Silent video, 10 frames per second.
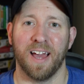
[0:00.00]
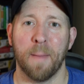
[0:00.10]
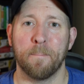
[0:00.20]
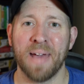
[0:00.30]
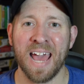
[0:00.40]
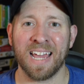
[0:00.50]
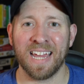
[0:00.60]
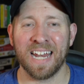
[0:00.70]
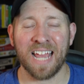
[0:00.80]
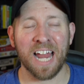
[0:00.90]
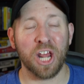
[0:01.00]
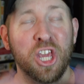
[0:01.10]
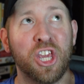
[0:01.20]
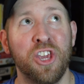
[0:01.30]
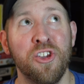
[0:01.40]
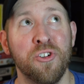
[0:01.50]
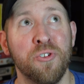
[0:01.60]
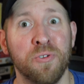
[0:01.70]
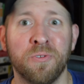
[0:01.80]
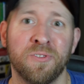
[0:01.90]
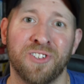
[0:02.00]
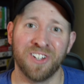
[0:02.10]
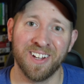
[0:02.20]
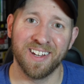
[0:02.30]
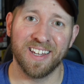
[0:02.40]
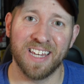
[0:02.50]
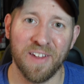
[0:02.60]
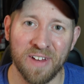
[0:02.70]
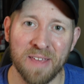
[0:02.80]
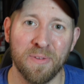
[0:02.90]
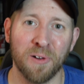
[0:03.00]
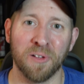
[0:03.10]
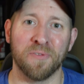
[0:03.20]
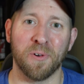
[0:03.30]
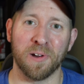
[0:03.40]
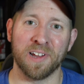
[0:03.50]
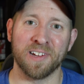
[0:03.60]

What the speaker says: I'm back and I got a huge DVD bolo for you.